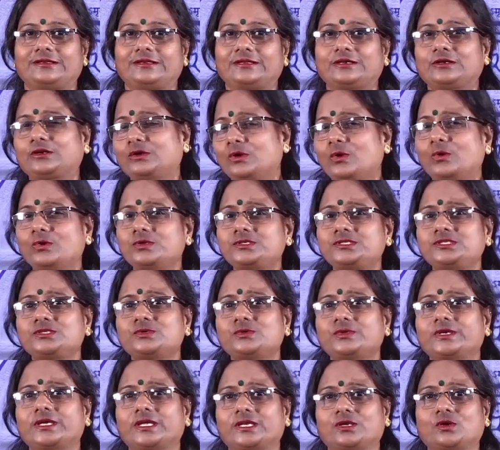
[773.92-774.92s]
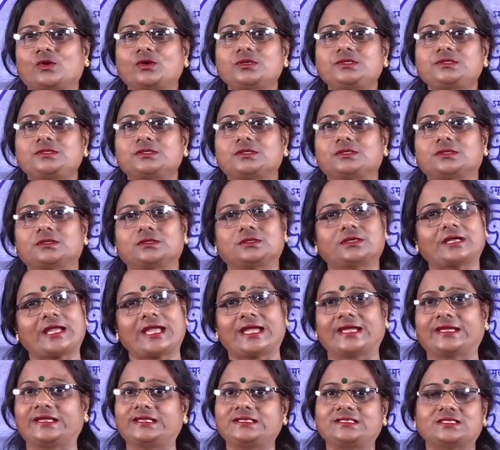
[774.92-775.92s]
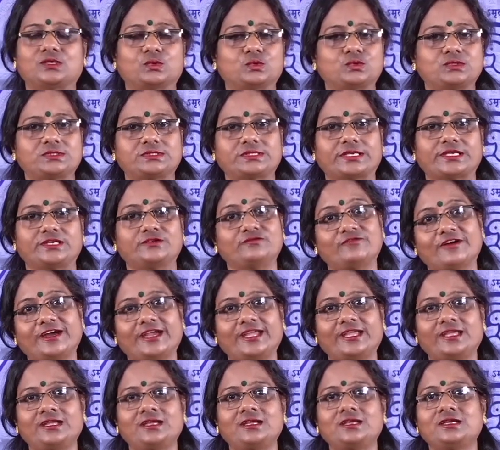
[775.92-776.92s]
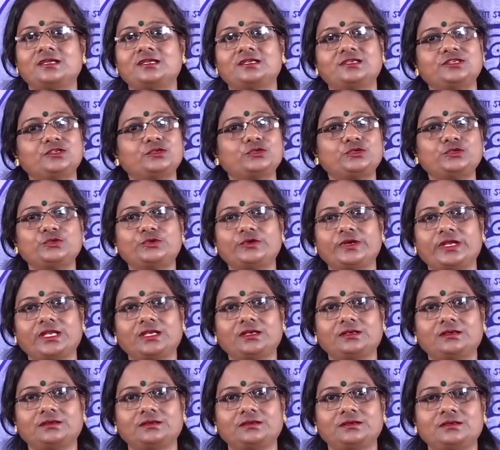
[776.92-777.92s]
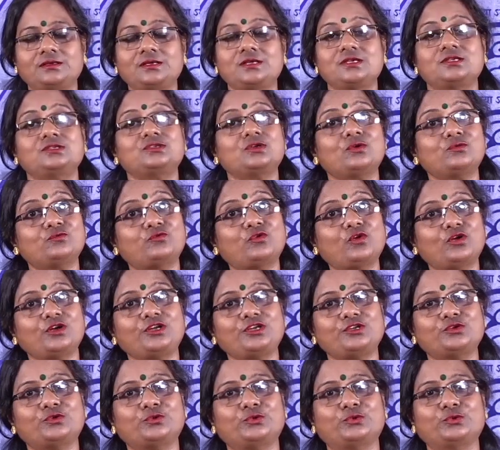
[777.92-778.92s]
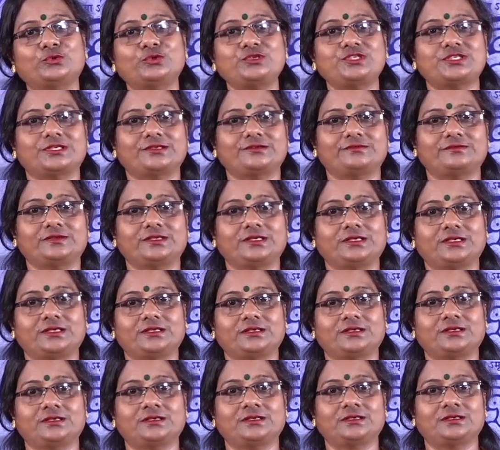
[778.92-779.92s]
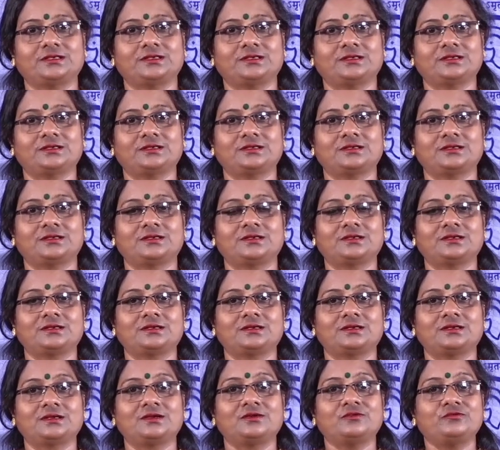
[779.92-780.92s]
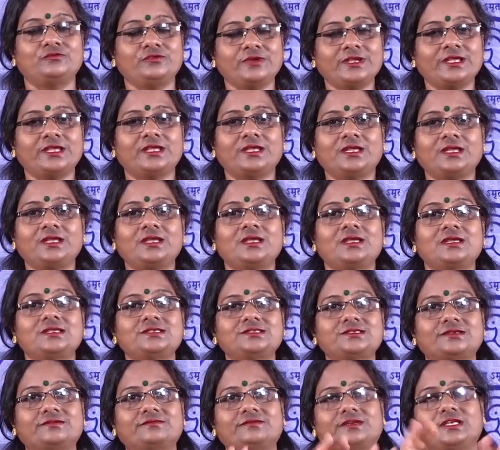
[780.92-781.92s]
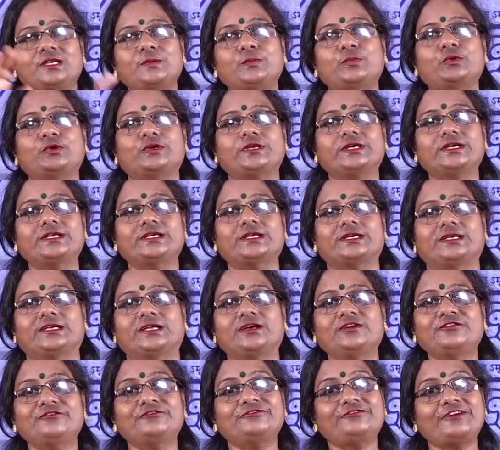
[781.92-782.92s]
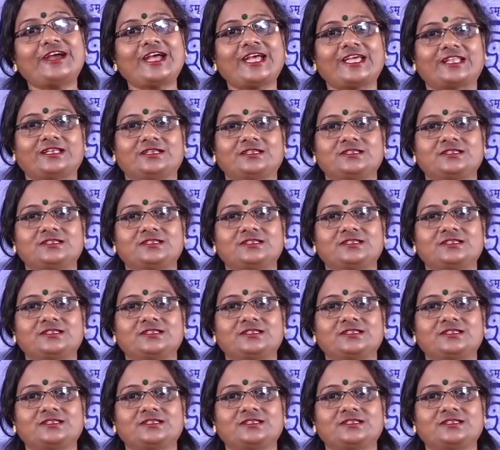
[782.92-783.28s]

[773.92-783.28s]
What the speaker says: clothes you cannot hang it outside. Why? Due to rain. So what you do generally? We generally put it under fan